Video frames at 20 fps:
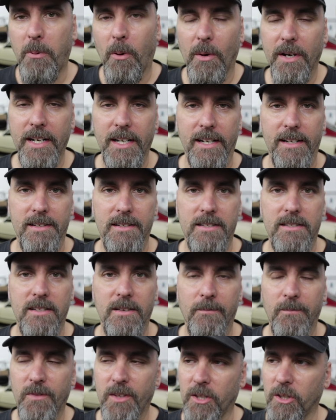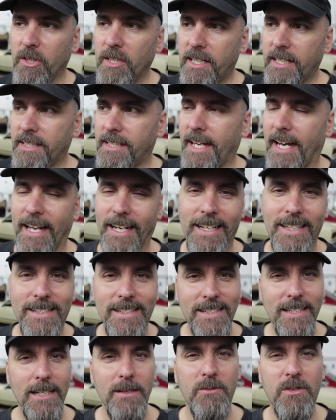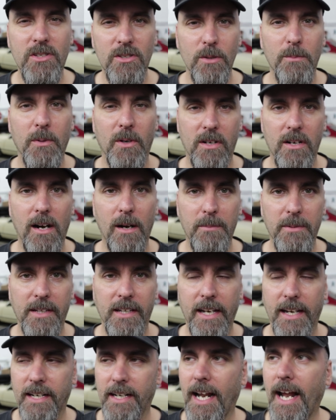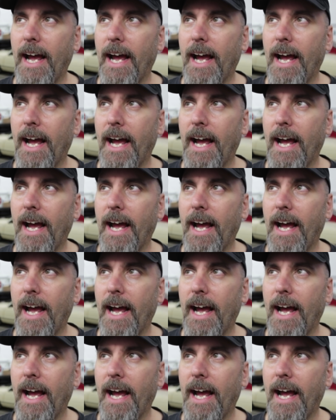Point is, you look at that, it seems super complicated.